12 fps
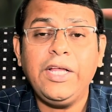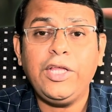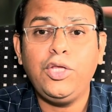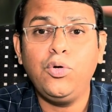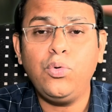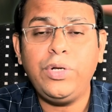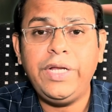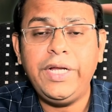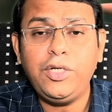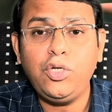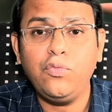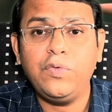you
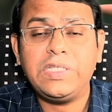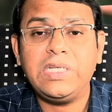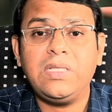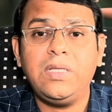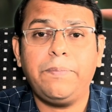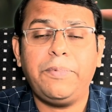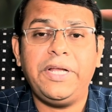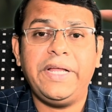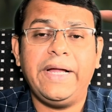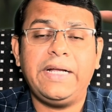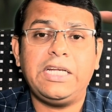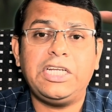need to visit the
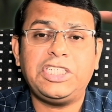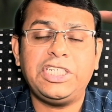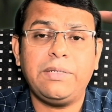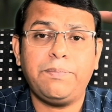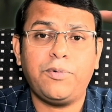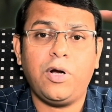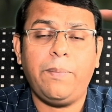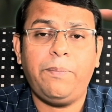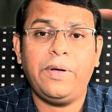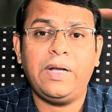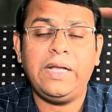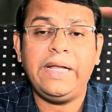pediatrician
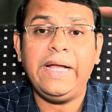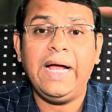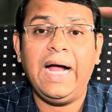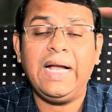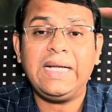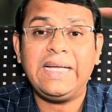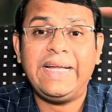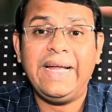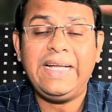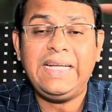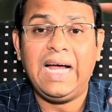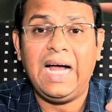properly and
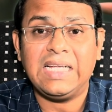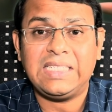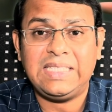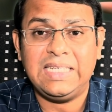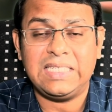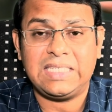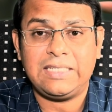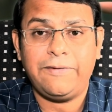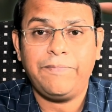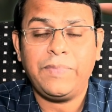get assessed.